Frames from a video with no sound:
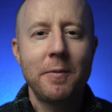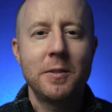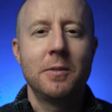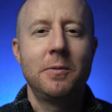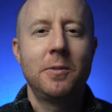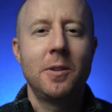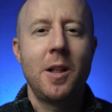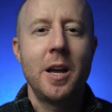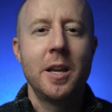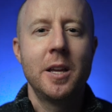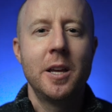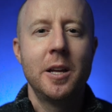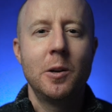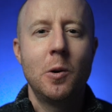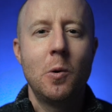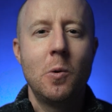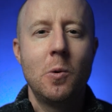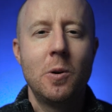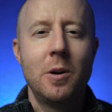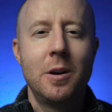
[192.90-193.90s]
to fly in
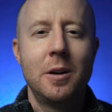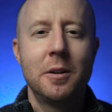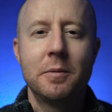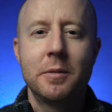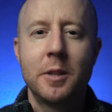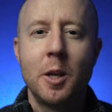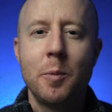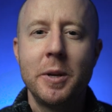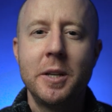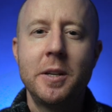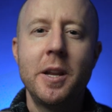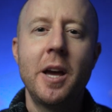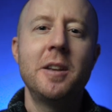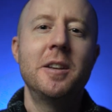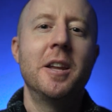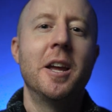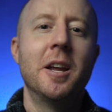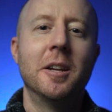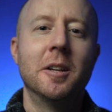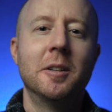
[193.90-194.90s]
or they'll be
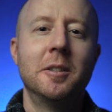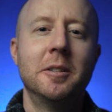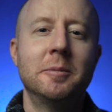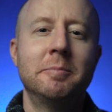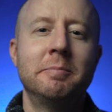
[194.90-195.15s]
detonated.